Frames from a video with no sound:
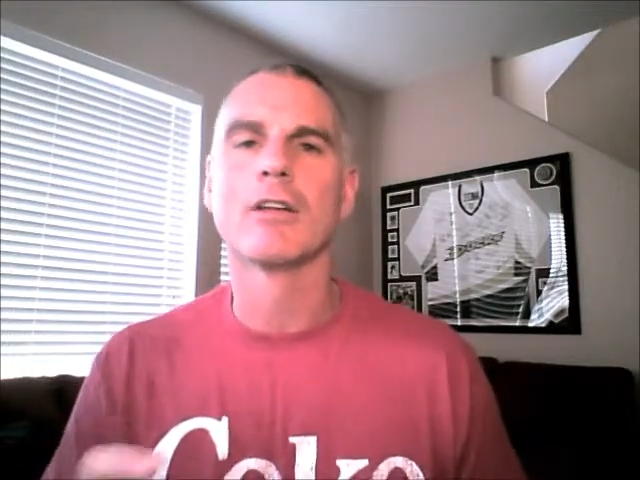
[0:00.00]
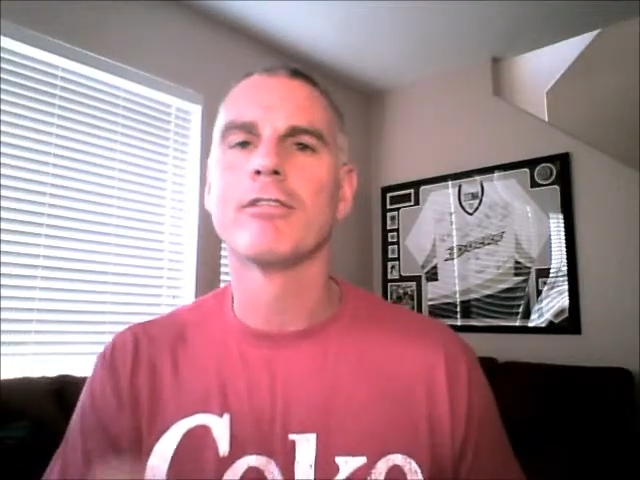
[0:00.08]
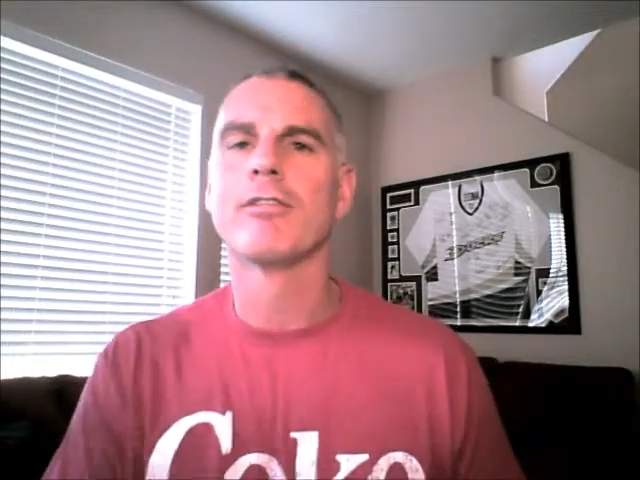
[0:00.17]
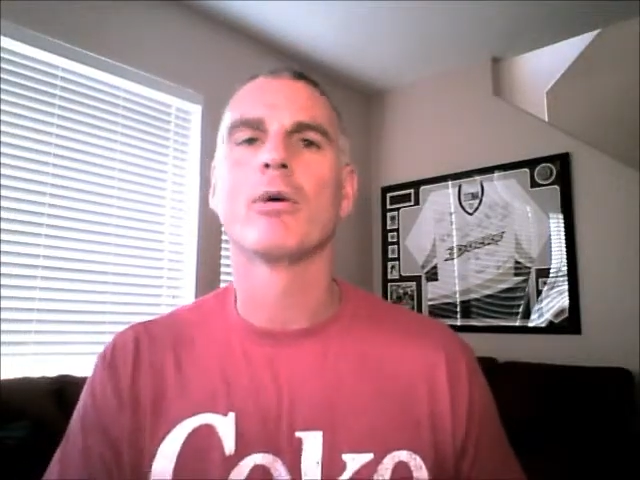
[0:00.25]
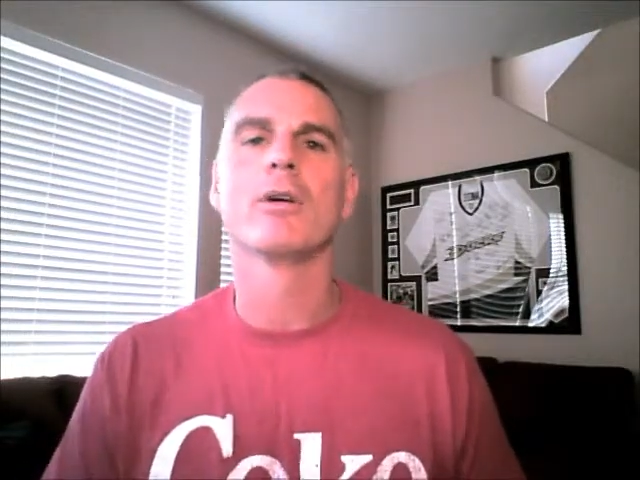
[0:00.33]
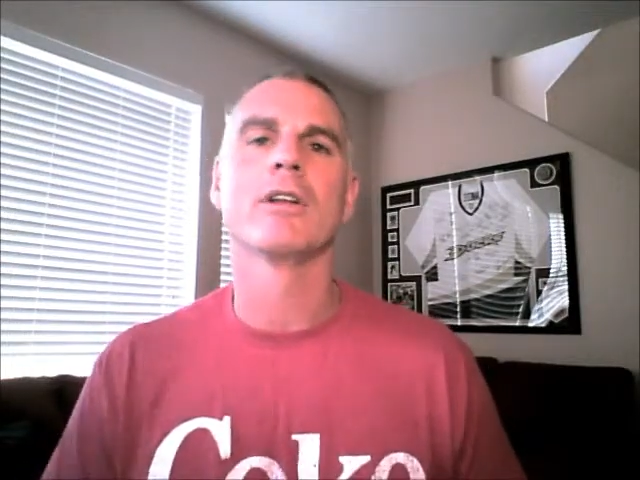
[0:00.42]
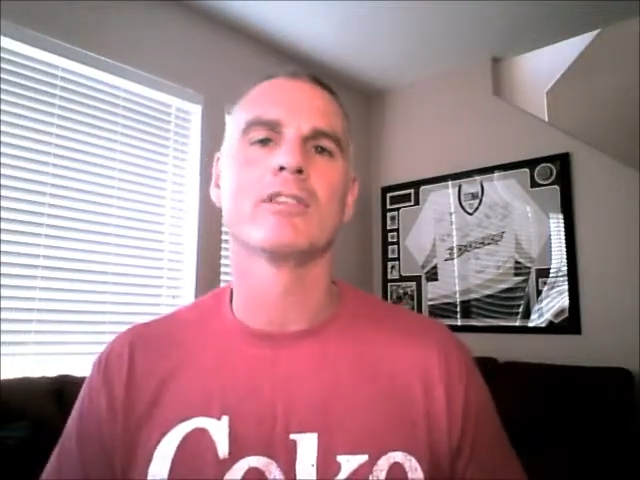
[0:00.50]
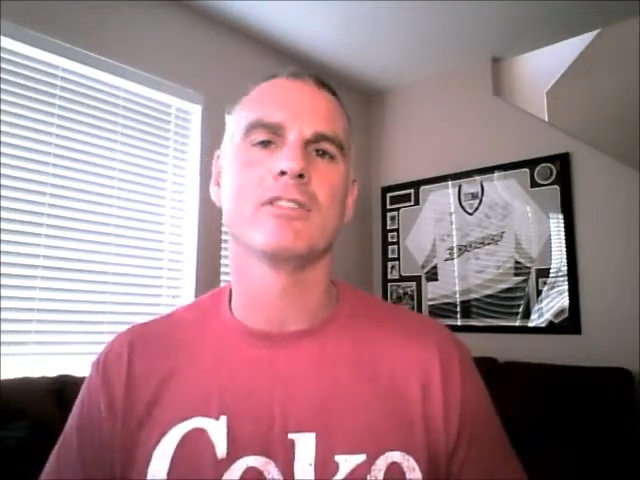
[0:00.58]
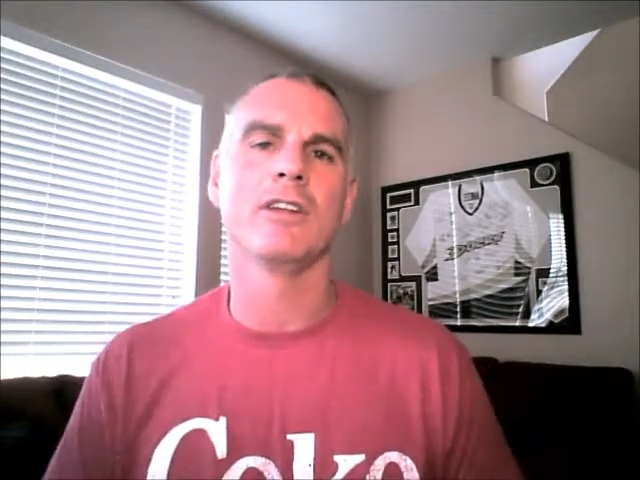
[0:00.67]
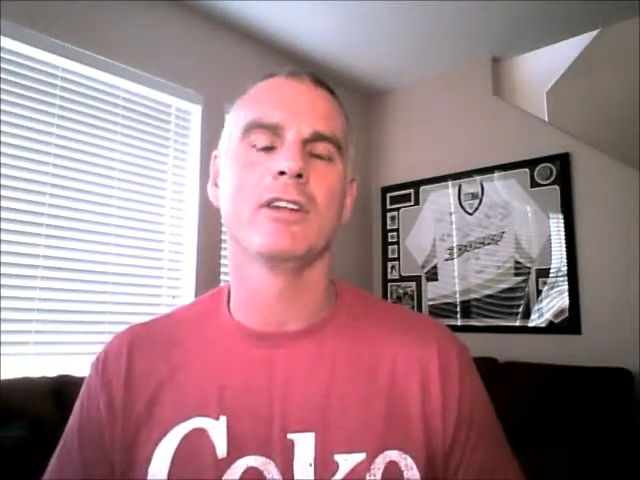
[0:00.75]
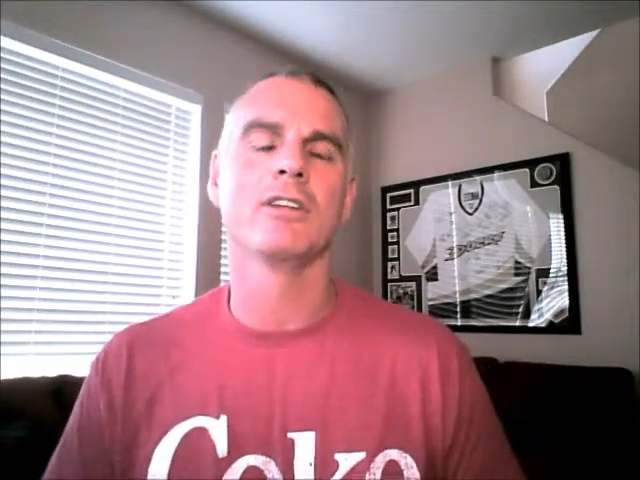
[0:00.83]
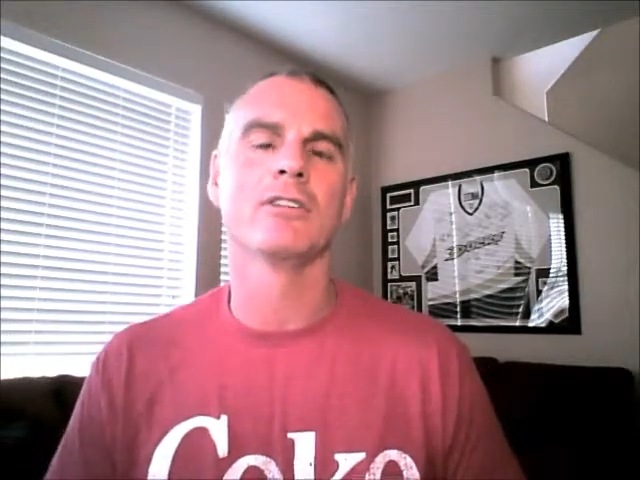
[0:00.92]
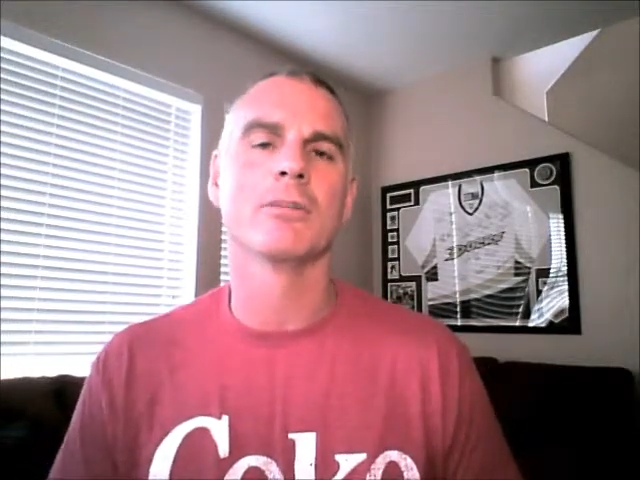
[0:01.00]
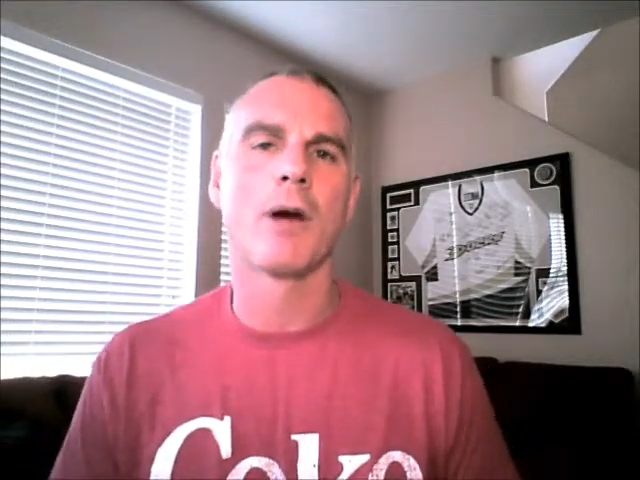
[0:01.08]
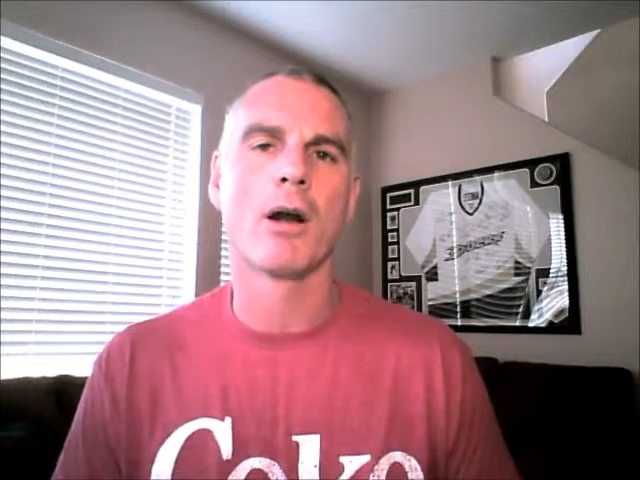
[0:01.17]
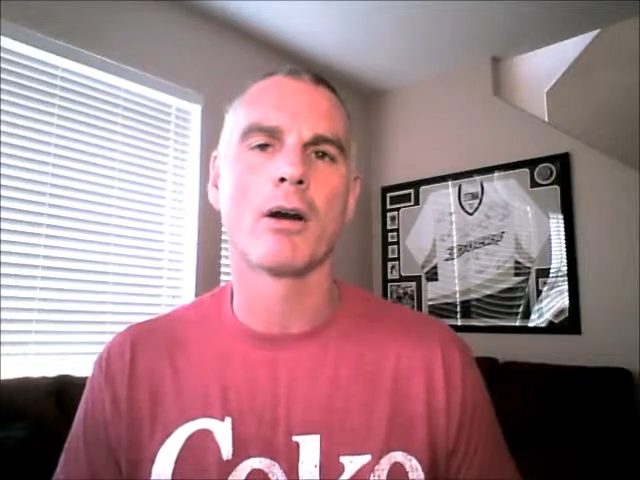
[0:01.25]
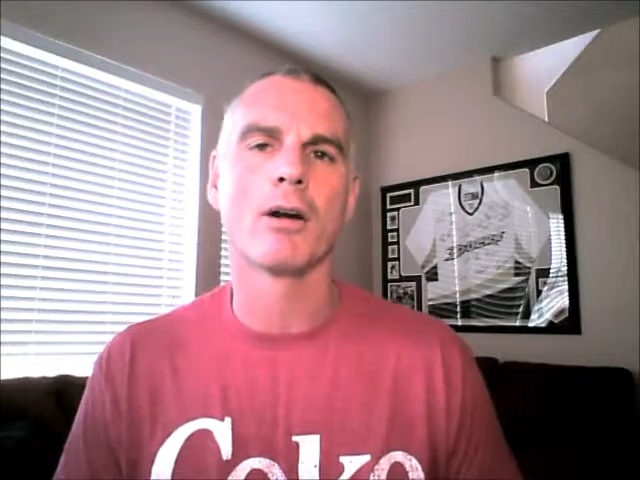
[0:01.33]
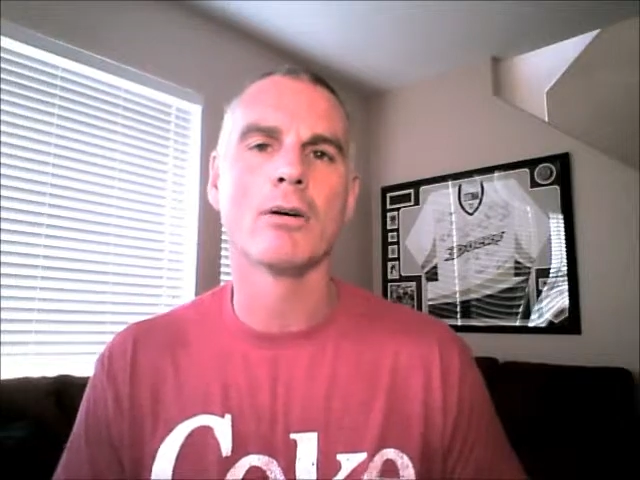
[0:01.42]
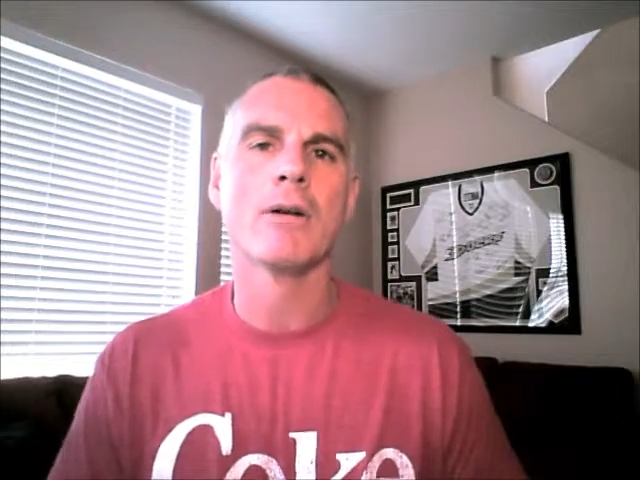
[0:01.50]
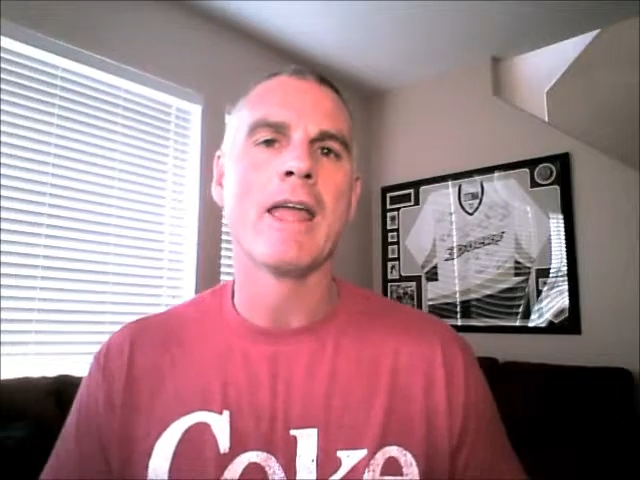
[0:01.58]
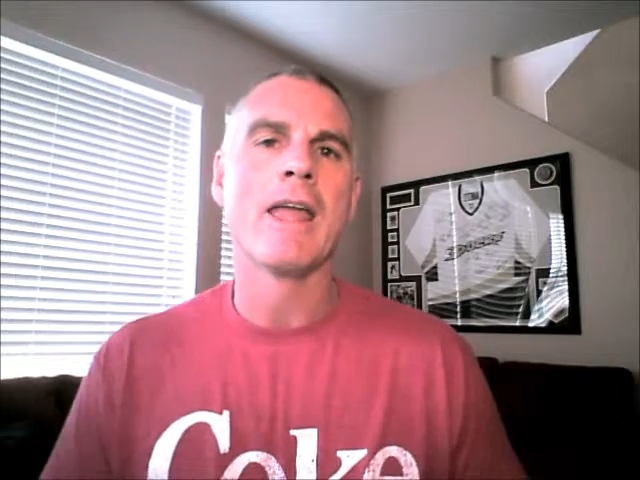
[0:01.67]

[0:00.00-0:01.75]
Look forward to seeing you tomorrow.